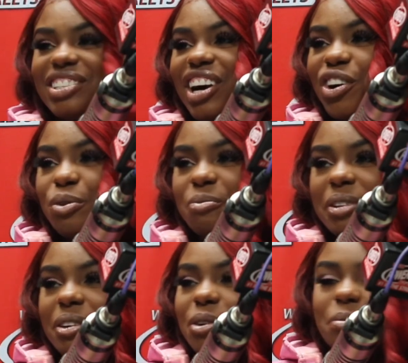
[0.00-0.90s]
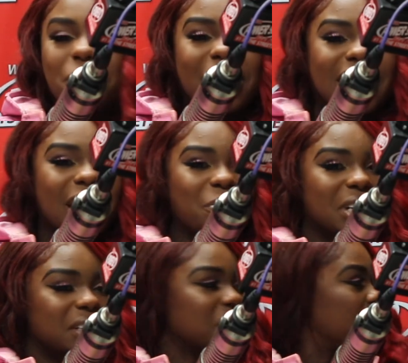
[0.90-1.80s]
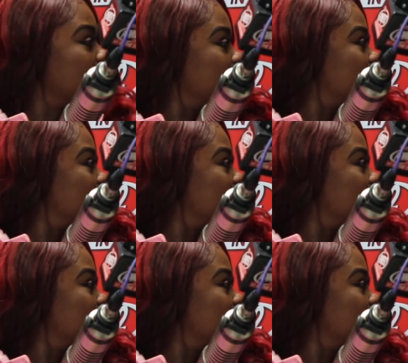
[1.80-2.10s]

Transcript: You know, Hoopy my day one too.